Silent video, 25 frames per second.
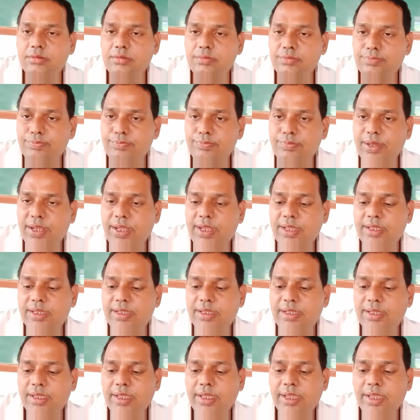pi
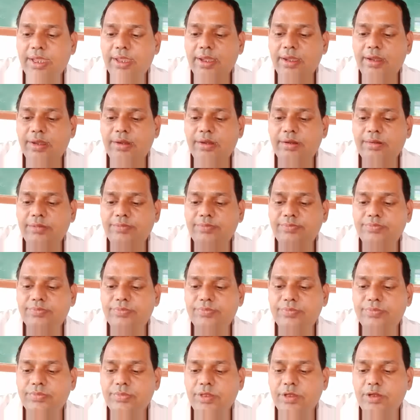k
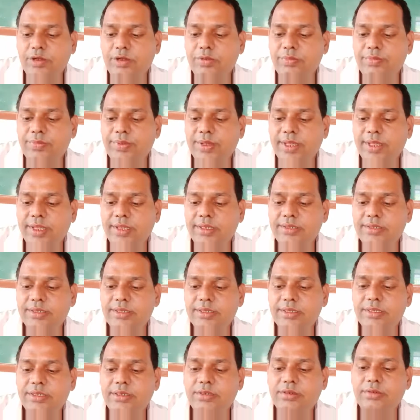of x
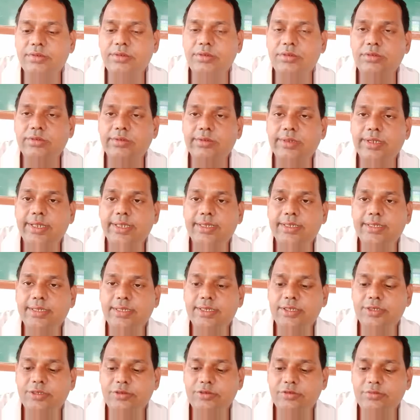is equal to x
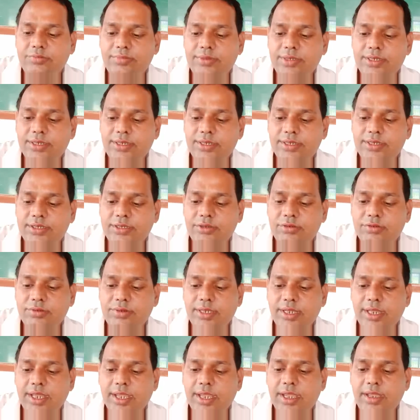raised to p raised to
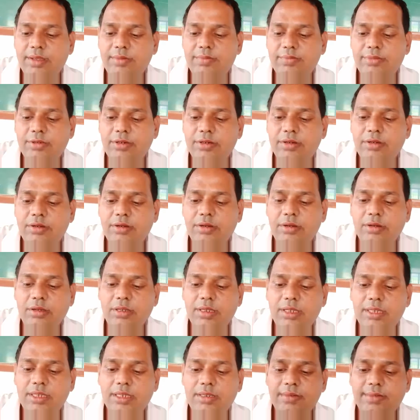k for all
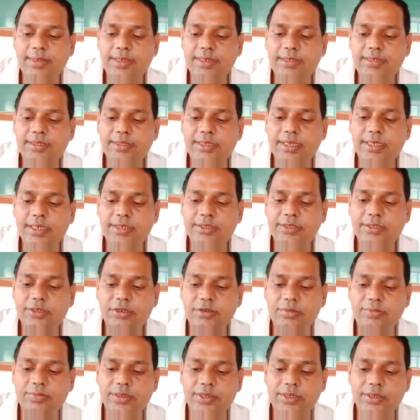elements x
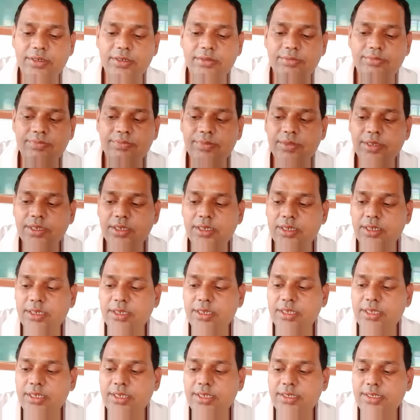of F
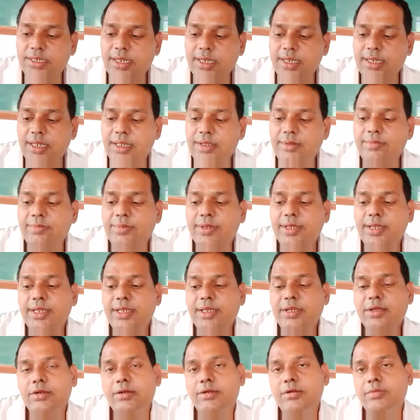is an
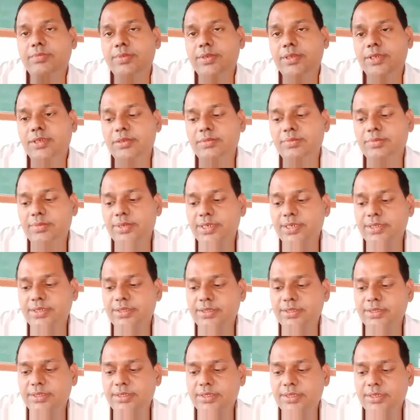embedding of F it
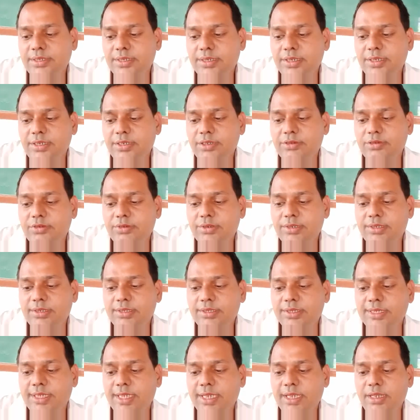is into
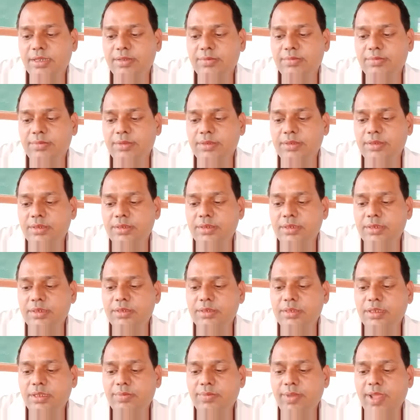itself.
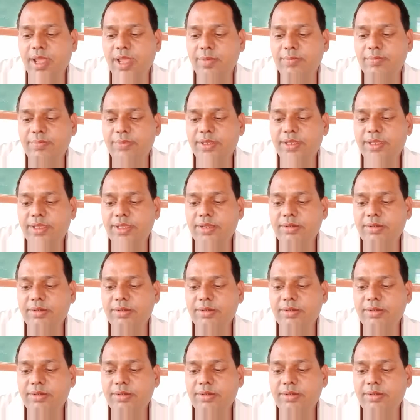The mapping